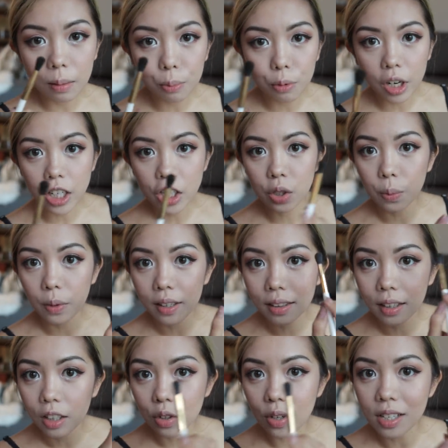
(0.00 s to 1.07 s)
the brush with
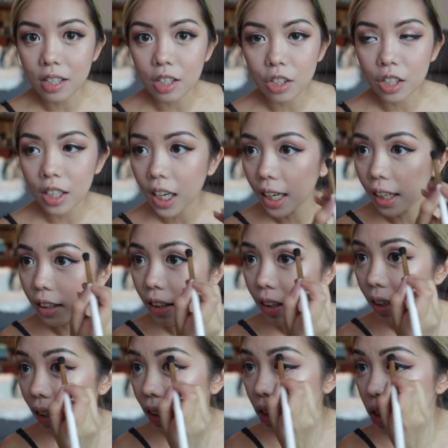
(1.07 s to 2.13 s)
the transition color
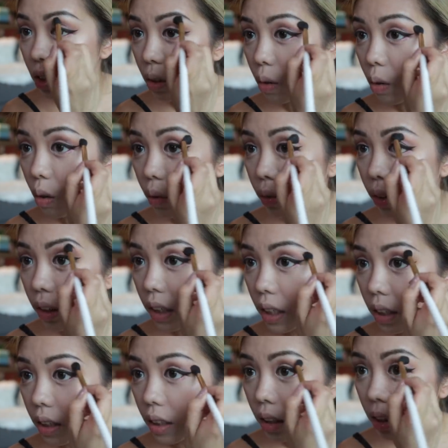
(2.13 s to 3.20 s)
and just go over
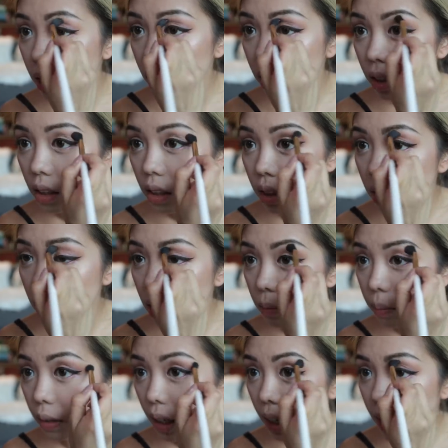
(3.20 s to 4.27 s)
it to
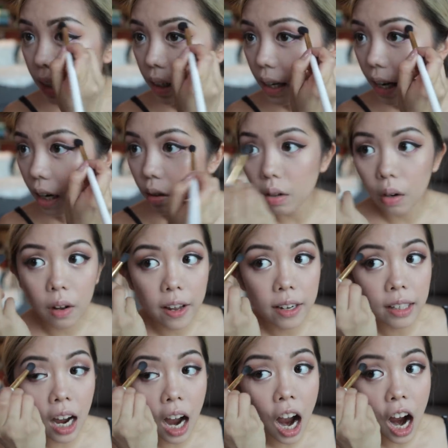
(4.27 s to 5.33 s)
blend out
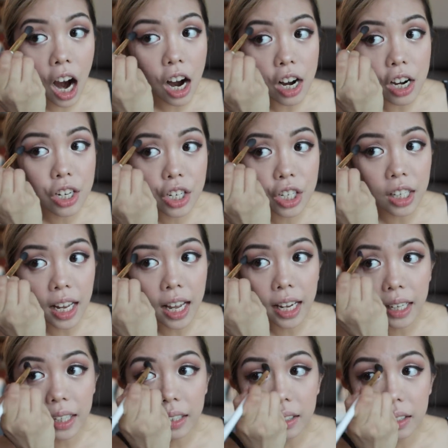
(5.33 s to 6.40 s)
any harsh
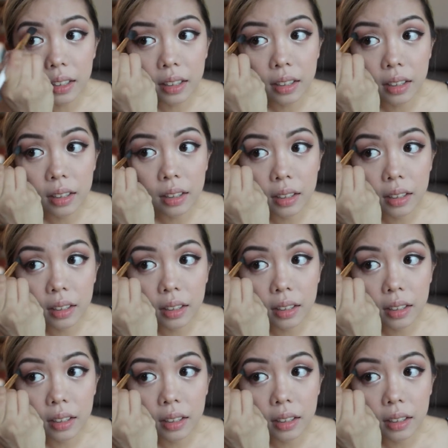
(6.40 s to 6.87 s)
lines.